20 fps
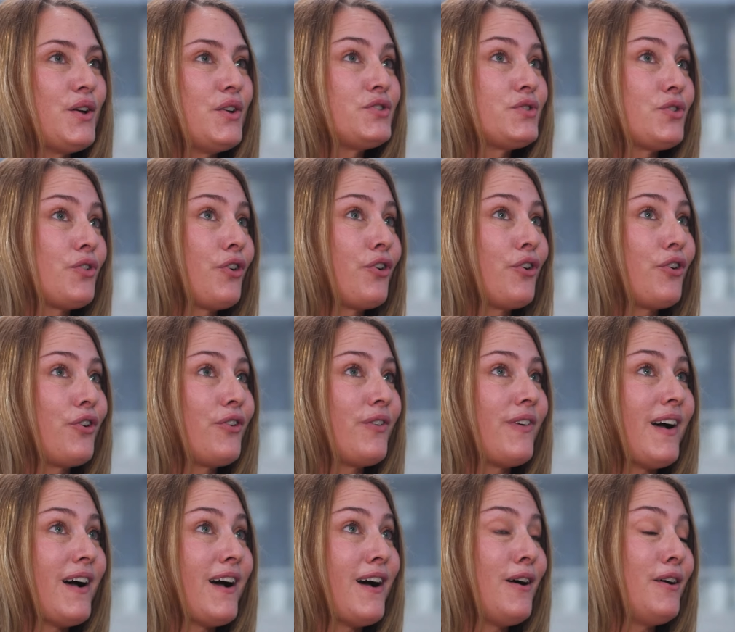So
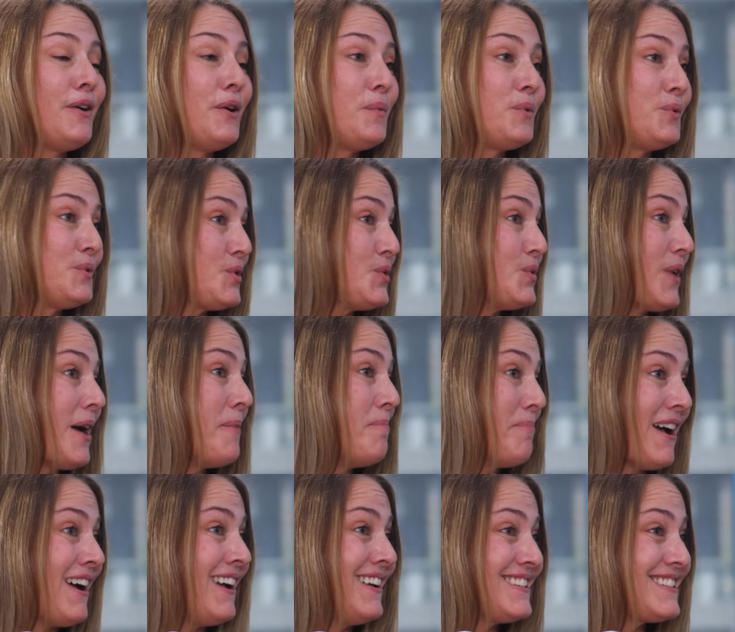I'm
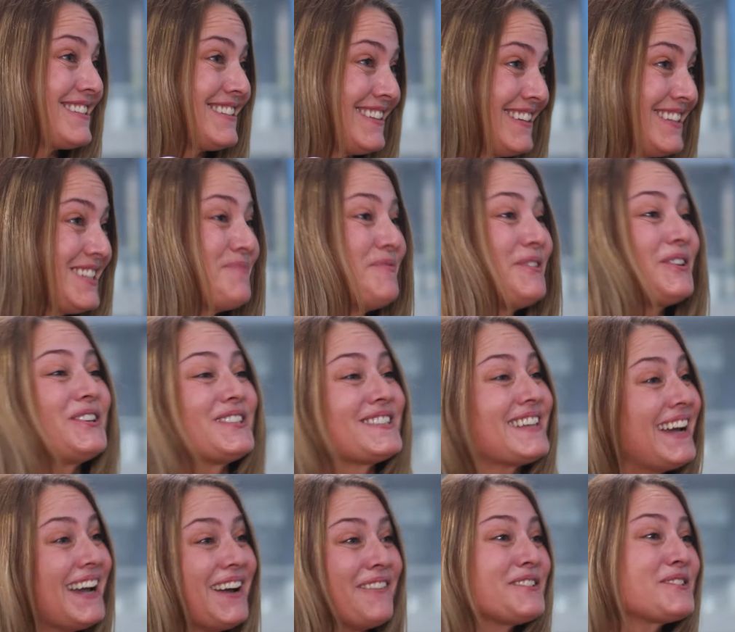biased in this because
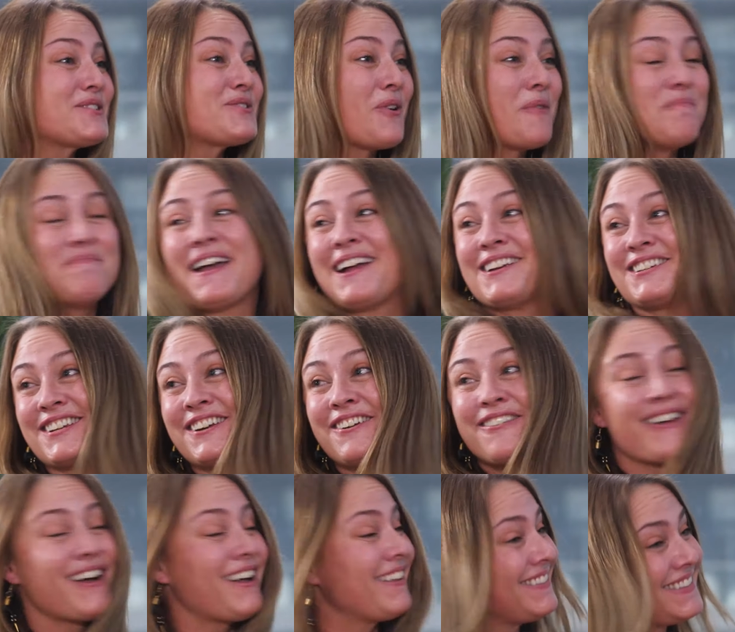I have a strong passion
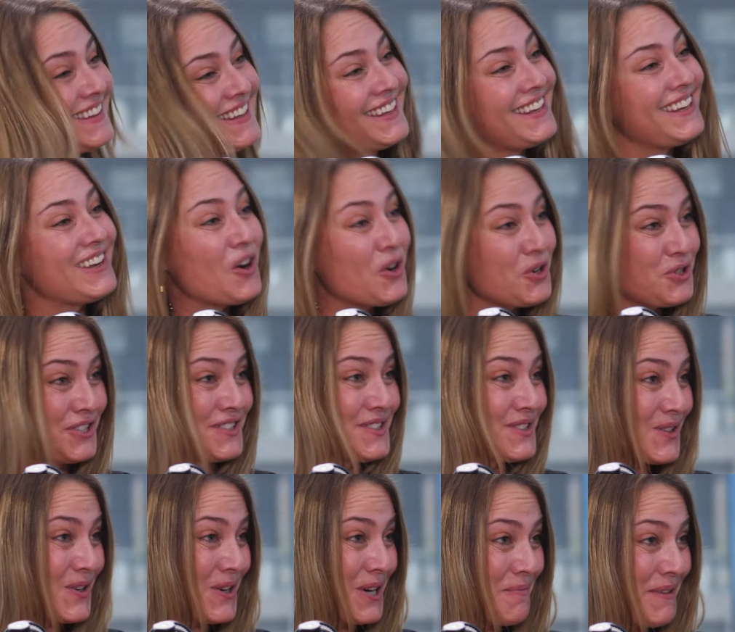around the oceans
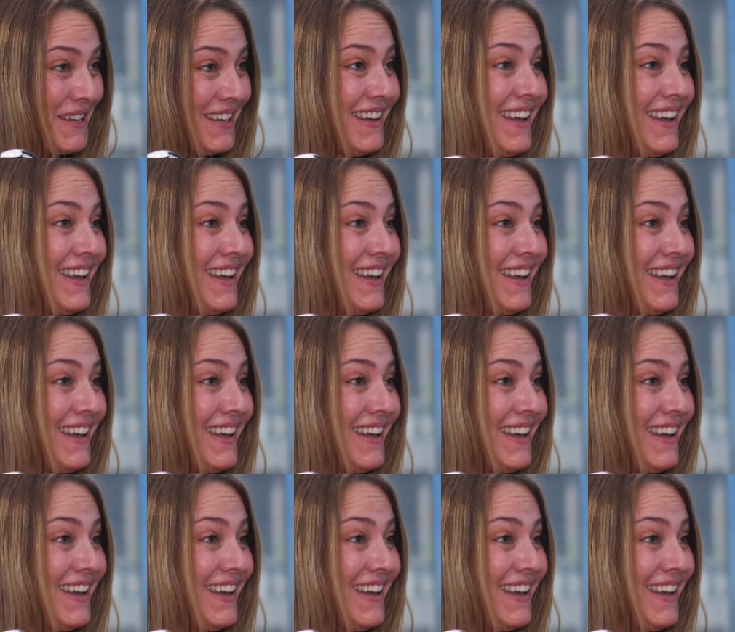economy.